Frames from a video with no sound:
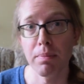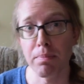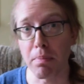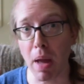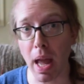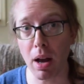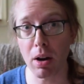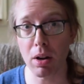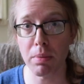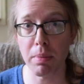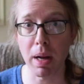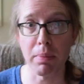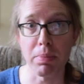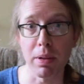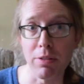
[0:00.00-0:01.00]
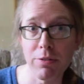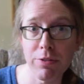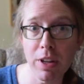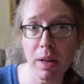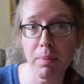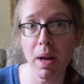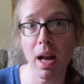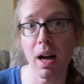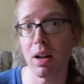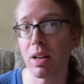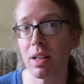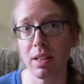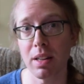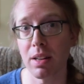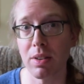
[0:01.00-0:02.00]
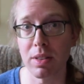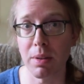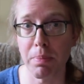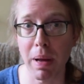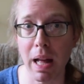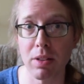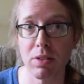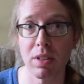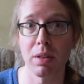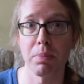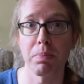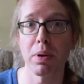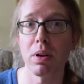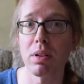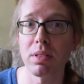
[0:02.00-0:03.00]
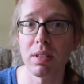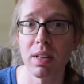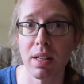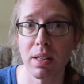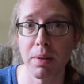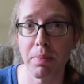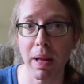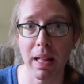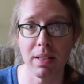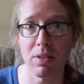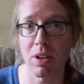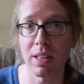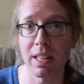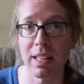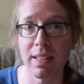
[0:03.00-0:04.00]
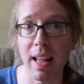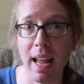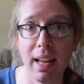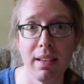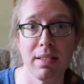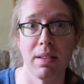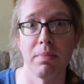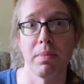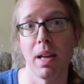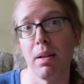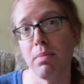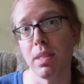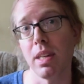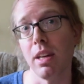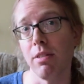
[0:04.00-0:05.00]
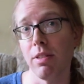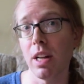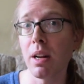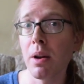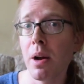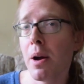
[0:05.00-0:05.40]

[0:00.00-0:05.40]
male, it might be female, you know, it depends on the person, it depends on the day sometimes even.